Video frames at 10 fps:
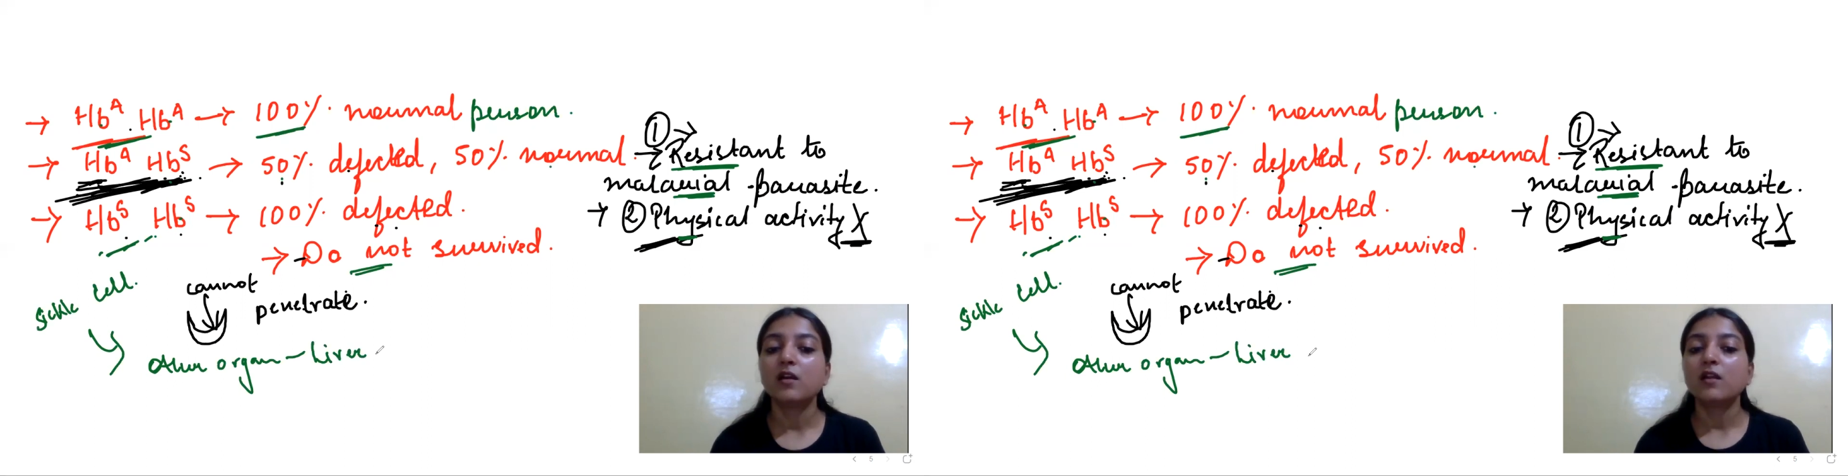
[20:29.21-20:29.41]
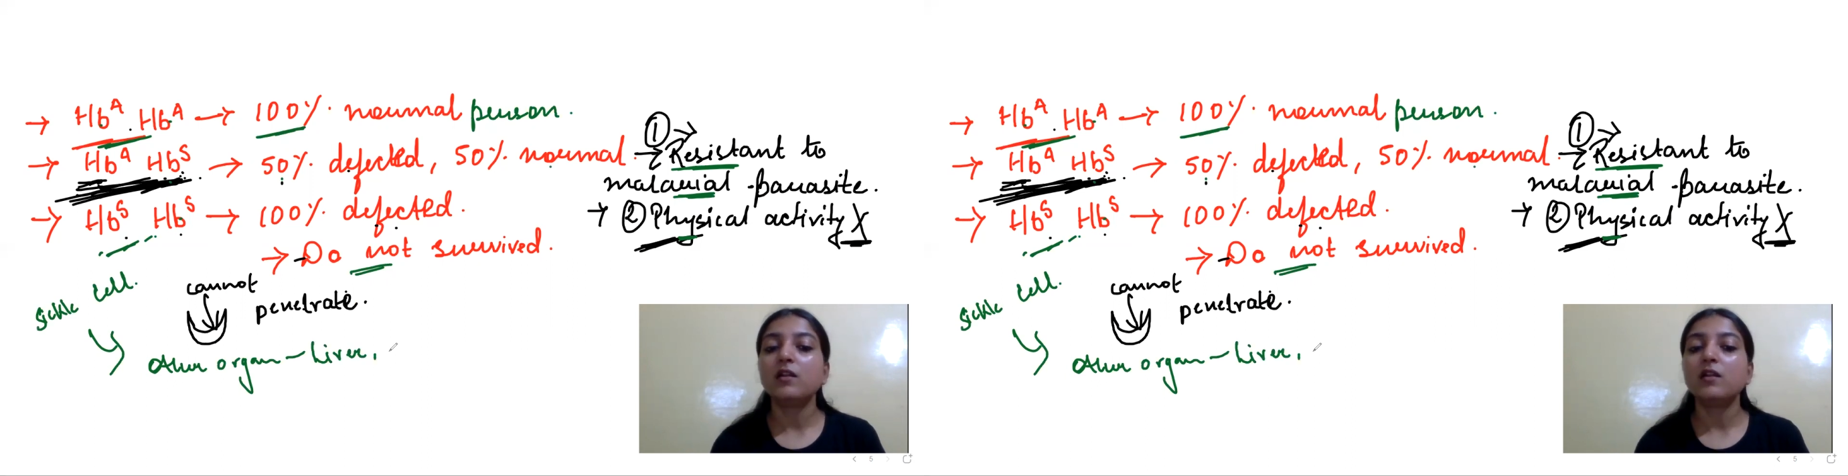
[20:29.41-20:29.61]

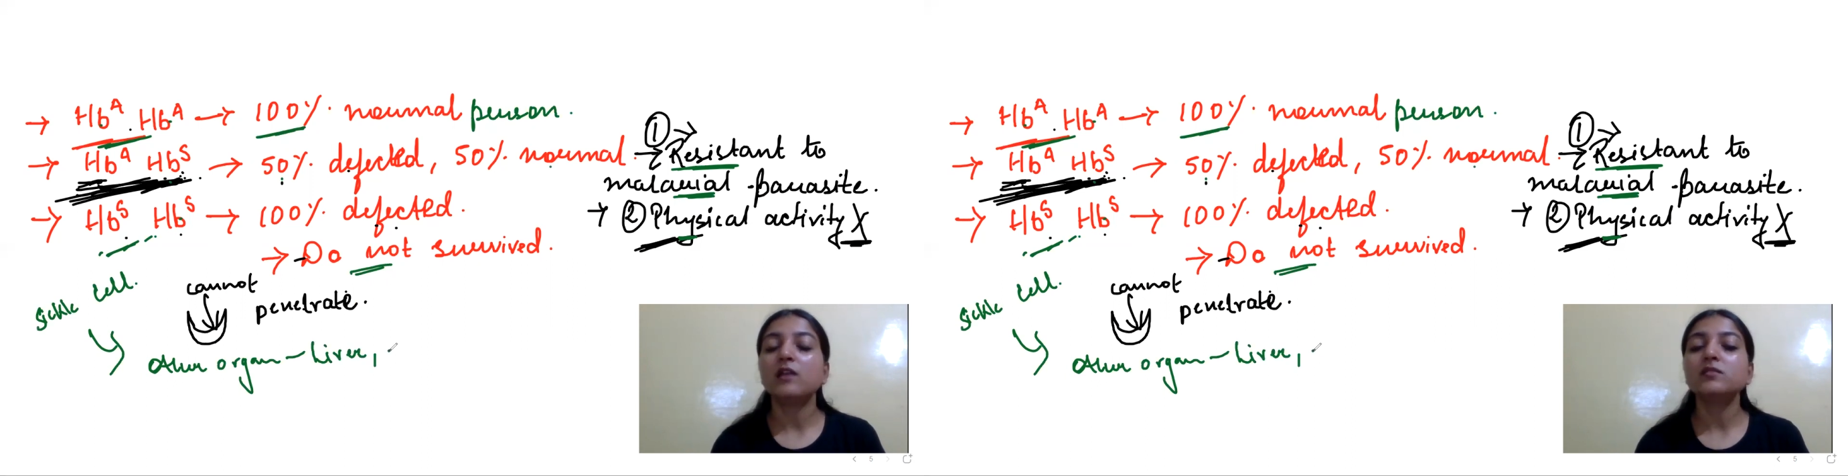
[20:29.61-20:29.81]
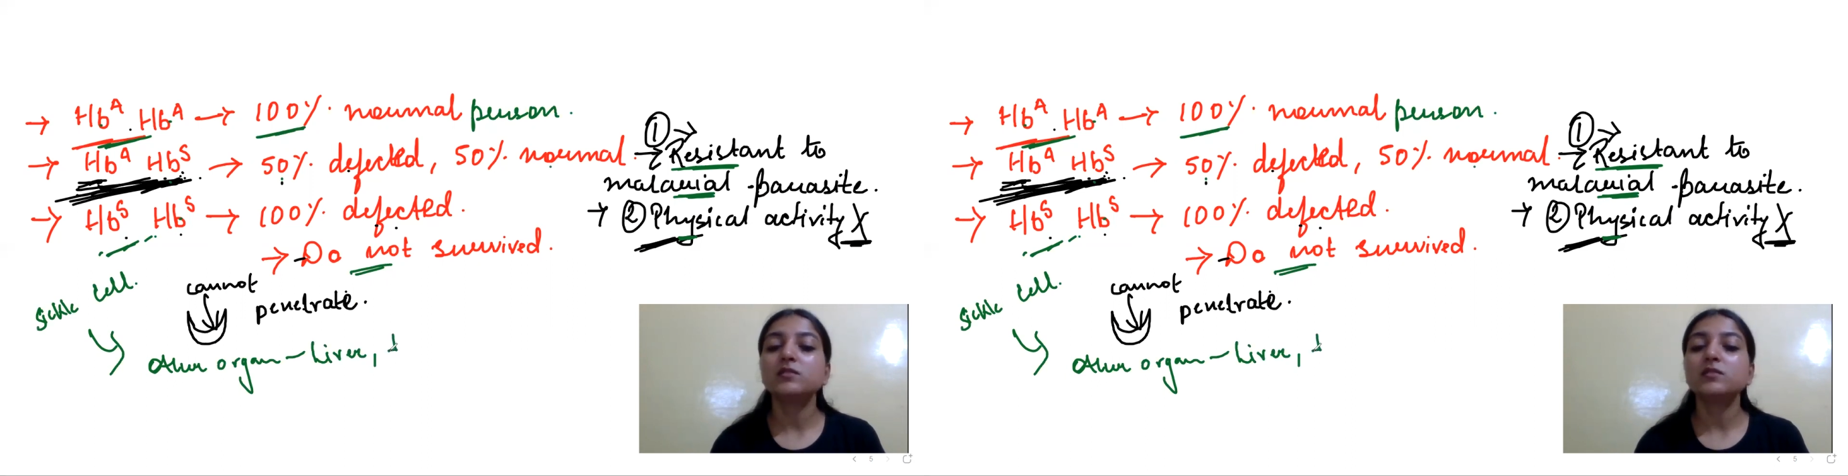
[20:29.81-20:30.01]

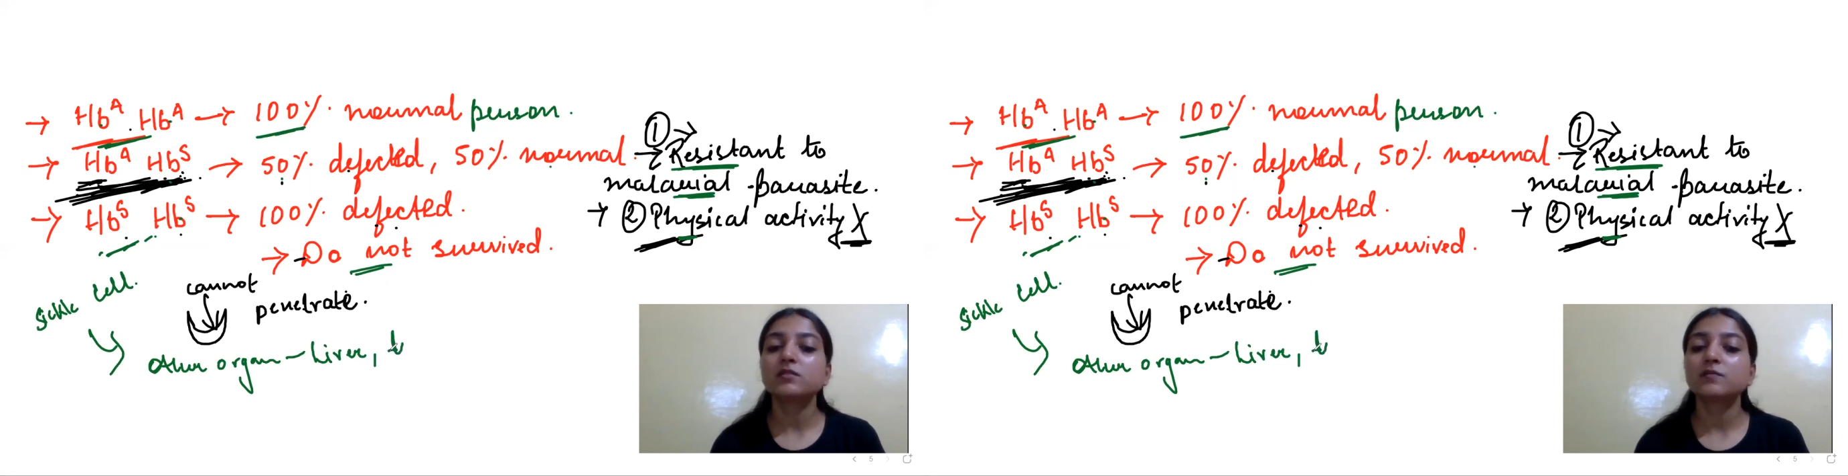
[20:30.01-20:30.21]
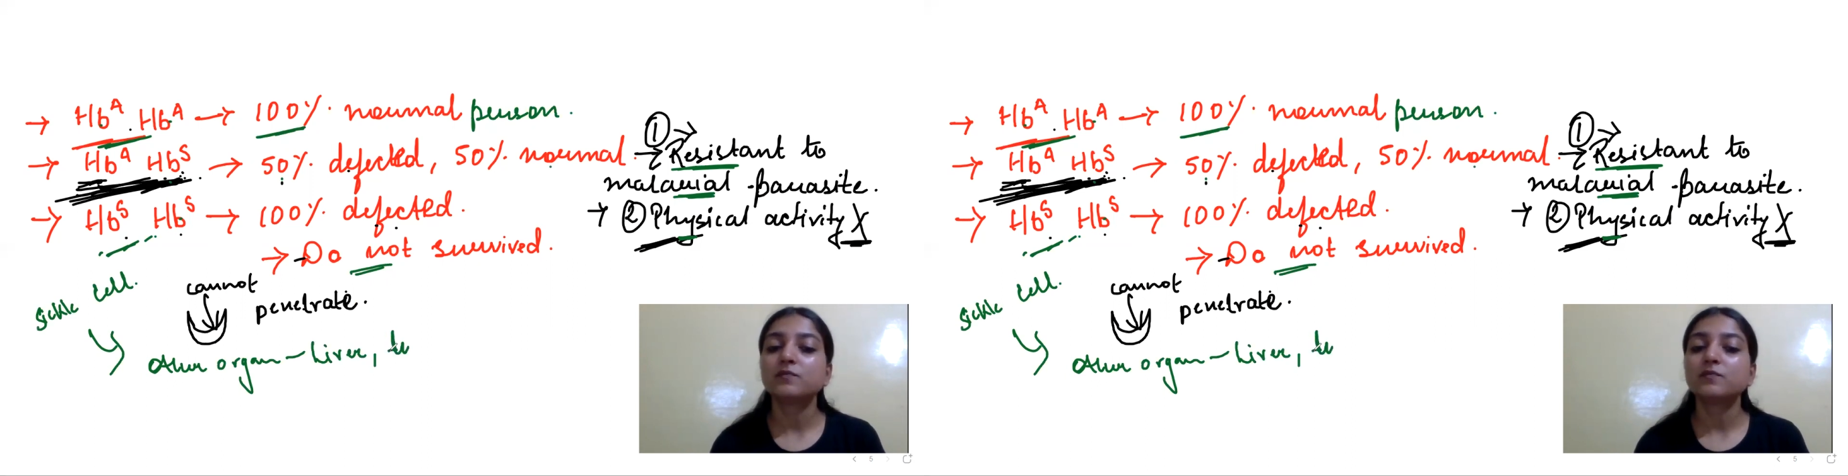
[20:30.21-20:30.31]
lungs,